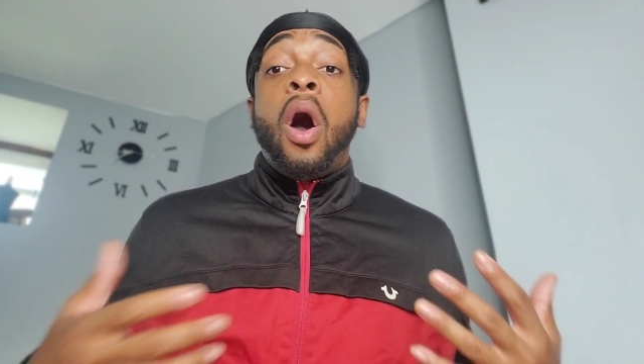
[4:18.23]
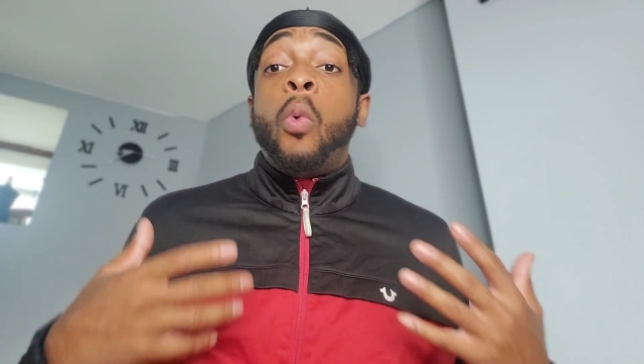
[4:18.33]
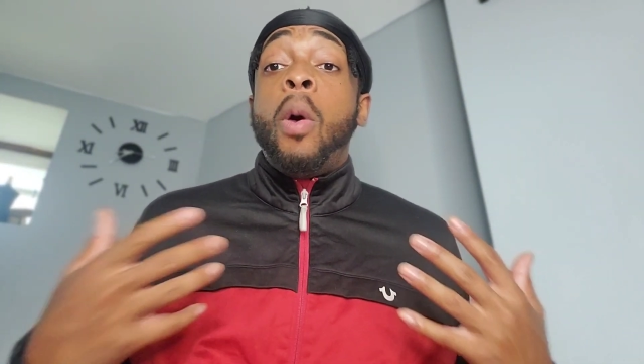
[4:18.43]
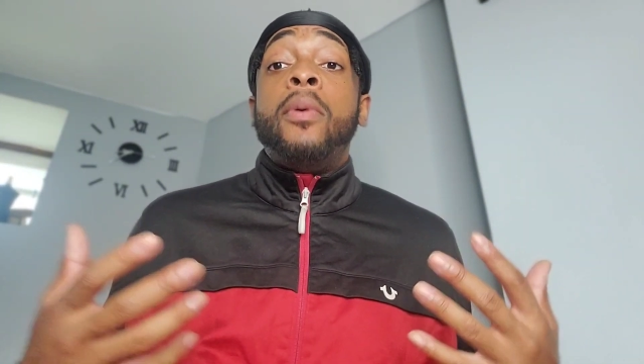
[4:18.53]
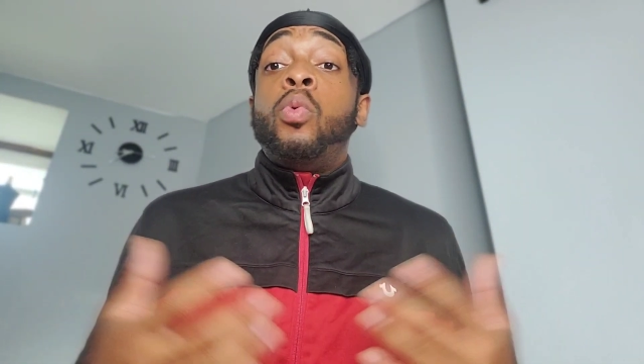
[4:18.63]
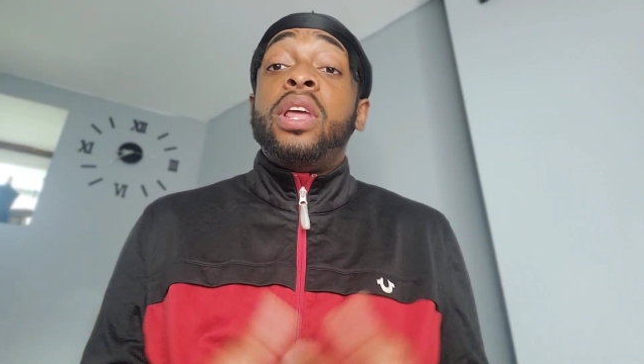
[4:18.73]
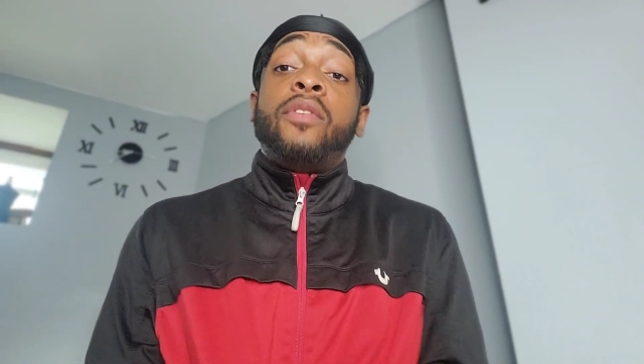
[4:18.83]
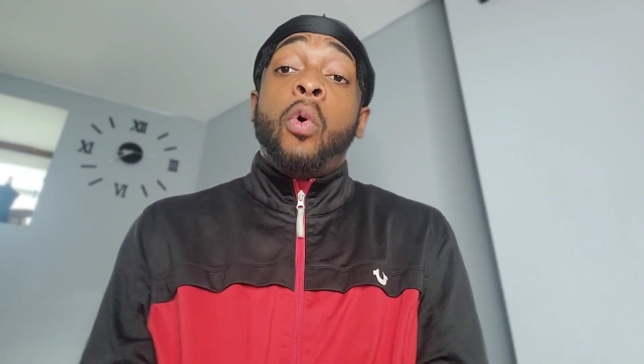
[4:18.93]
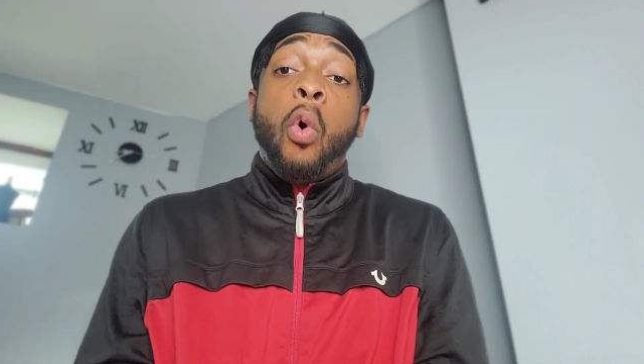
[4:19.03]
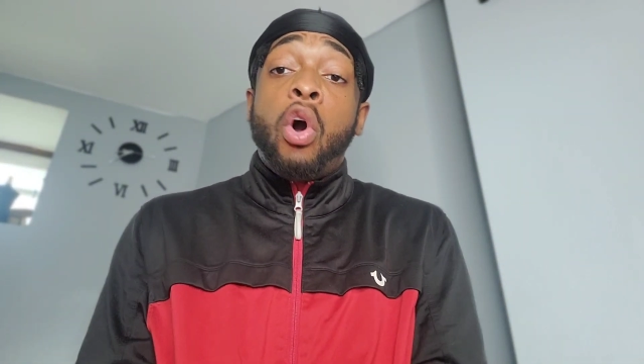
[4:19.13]
a woman would
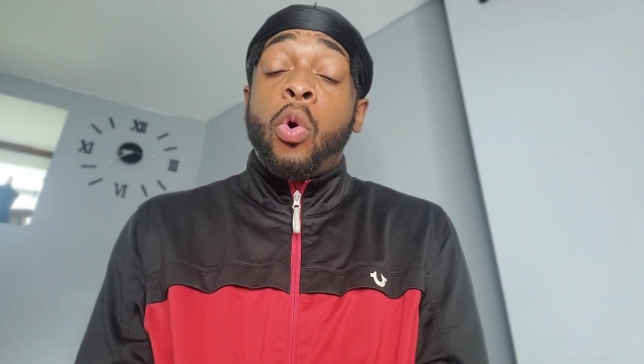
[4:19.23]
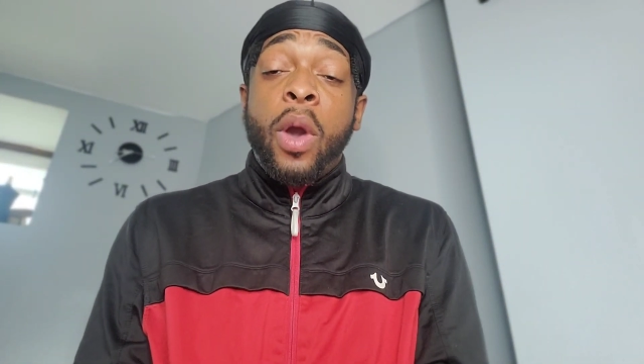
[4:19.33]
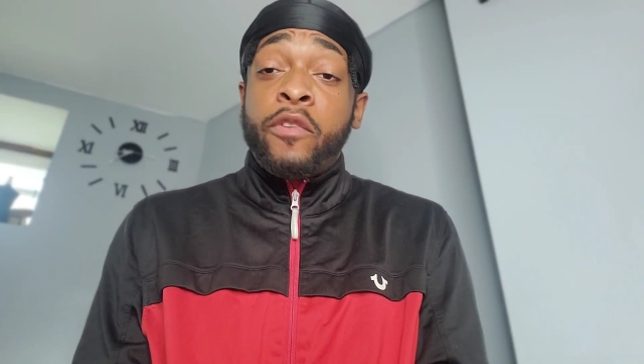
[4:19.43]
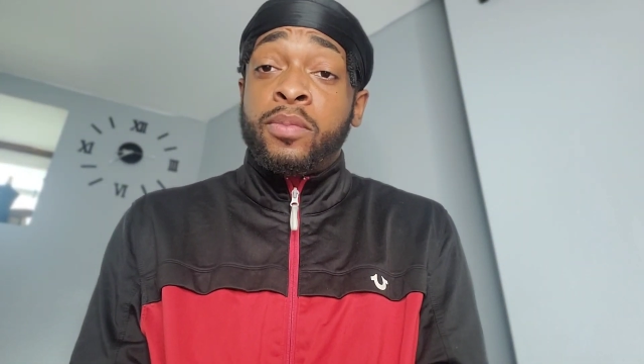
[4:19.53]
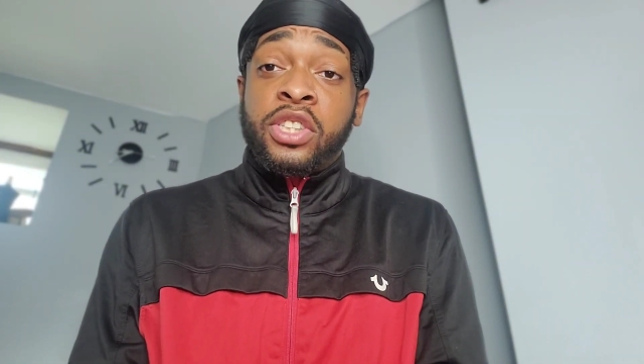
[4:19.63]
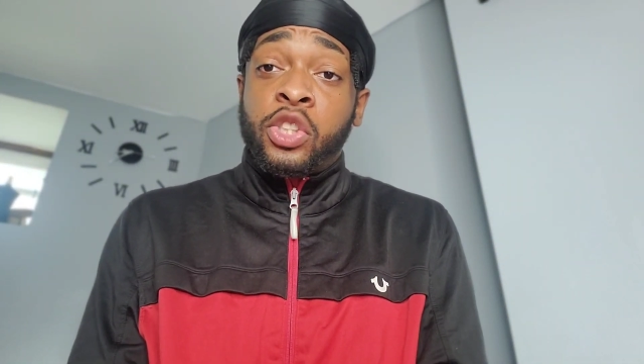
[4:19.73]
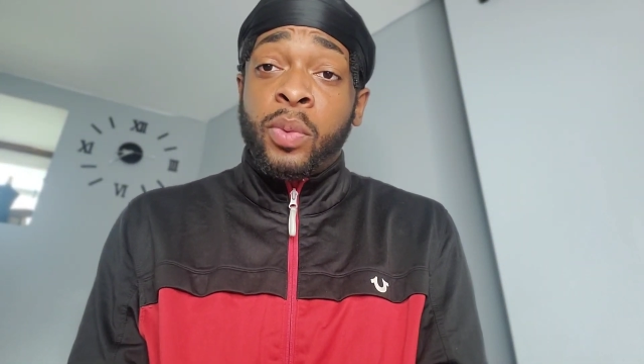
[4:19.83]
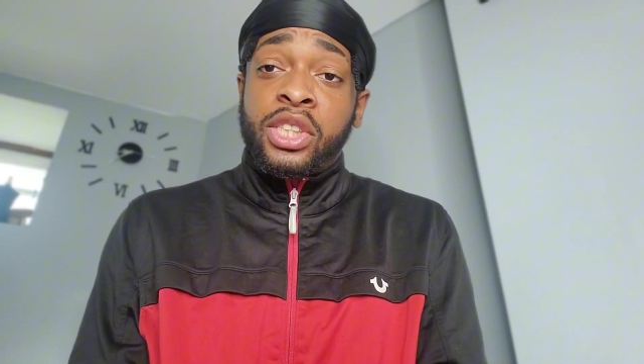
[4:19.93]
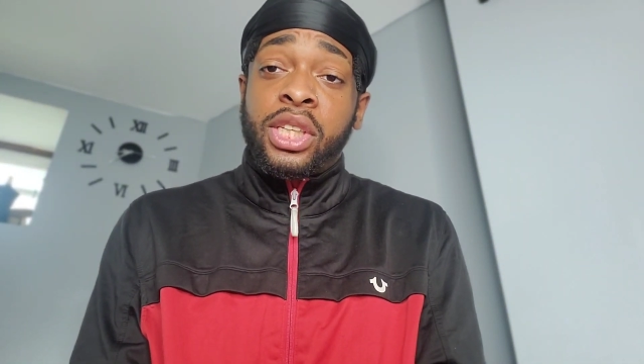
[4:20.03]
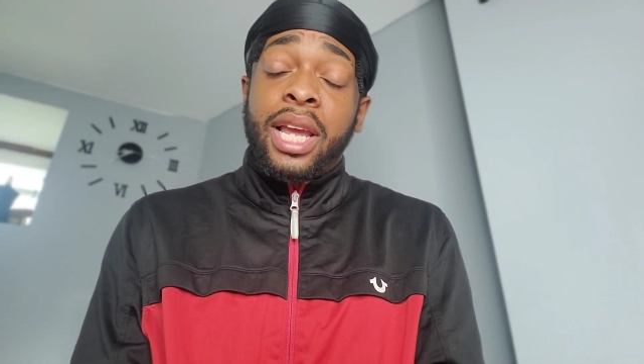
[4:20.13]
even walk away from a
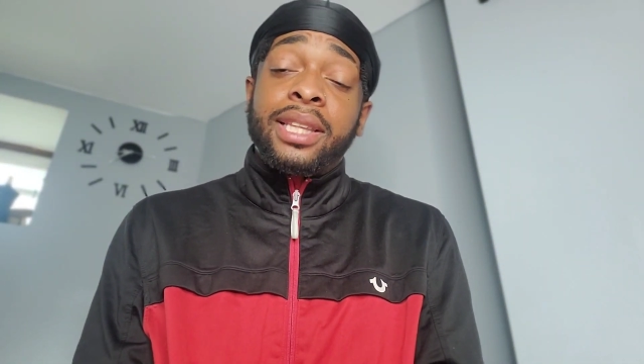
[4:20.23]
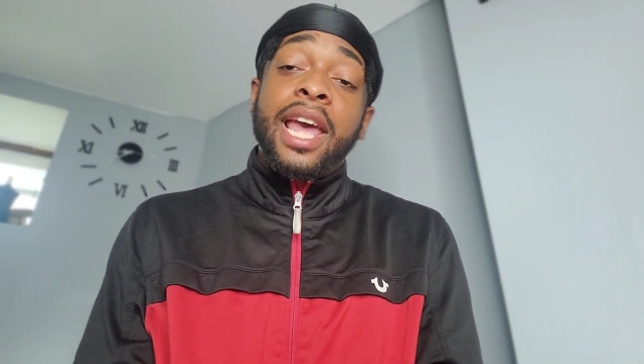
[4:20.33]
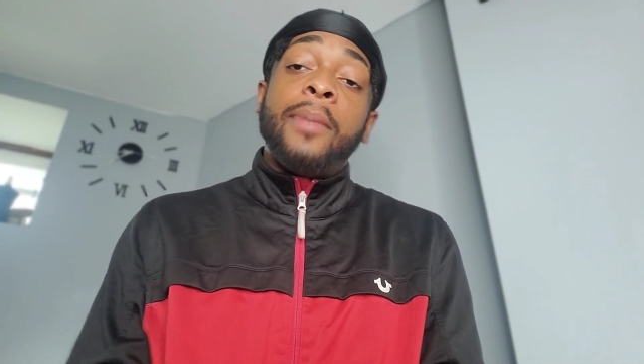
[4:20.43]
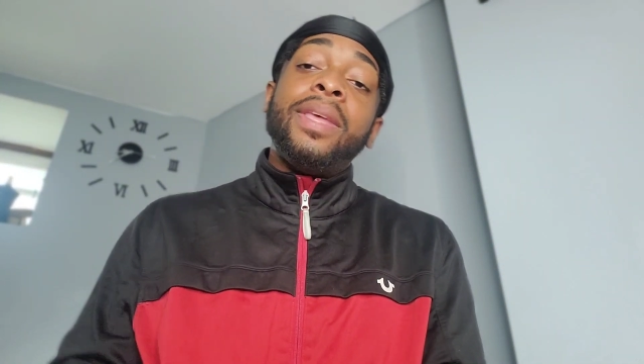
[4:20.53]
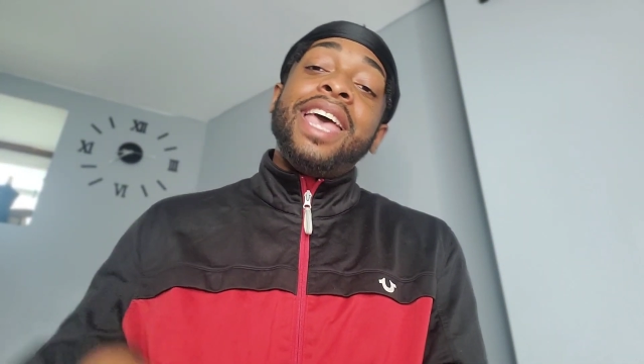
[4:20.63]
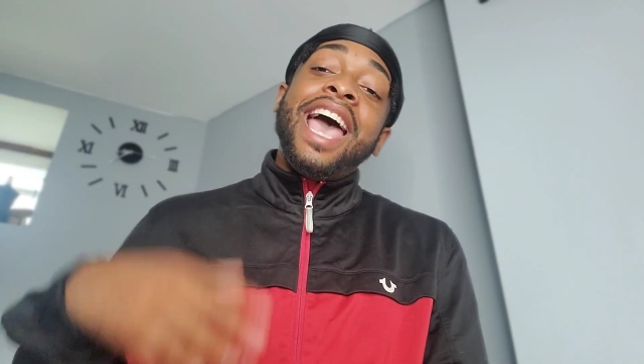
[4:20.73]
situation like that.